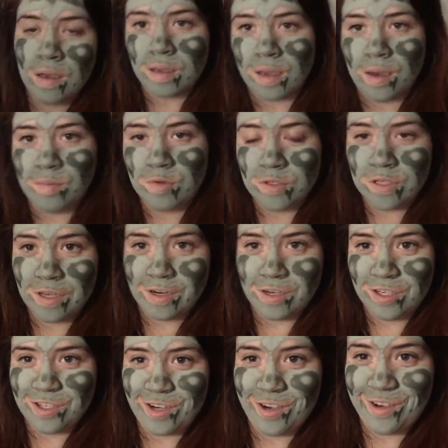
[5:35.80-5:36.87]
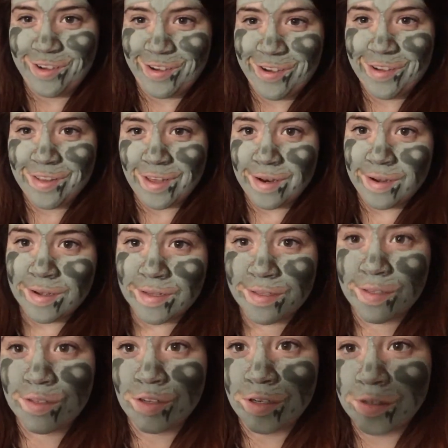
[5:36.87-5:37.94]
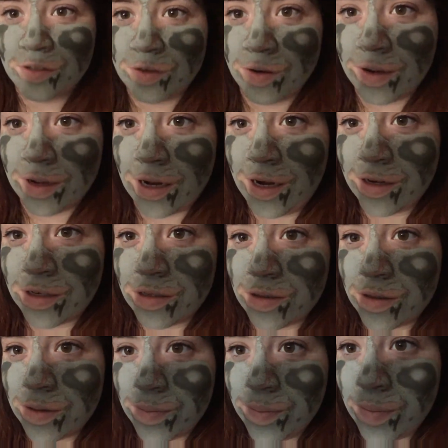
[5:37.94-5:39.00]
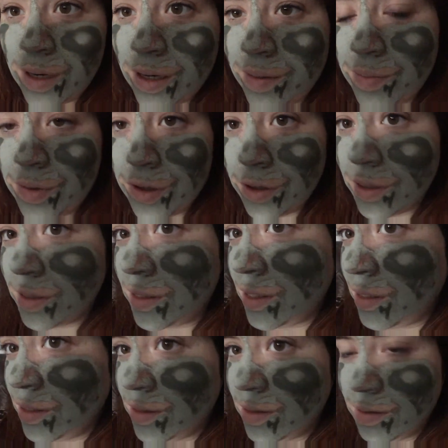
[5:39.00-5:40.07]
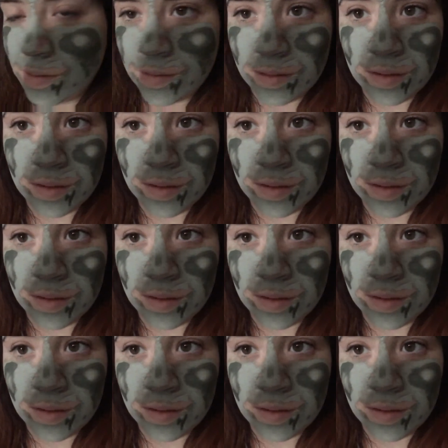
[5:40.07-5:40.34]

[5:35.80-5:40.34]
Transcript: Okay, I'm also gonna show you that it's drawing out my impurities.